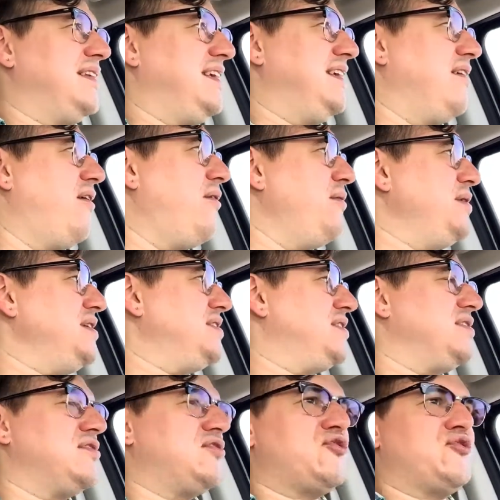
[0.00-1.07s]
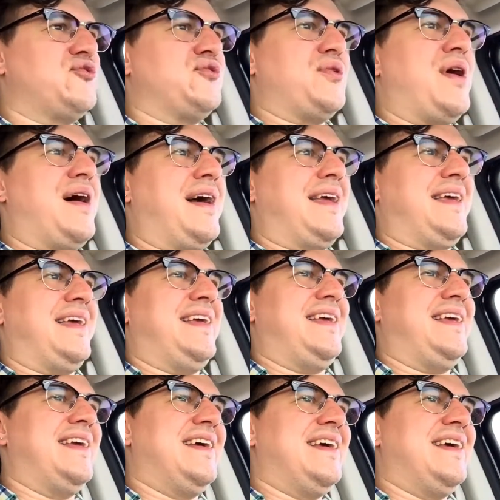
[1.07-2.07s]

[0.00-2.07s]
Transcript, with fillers: He always is trying.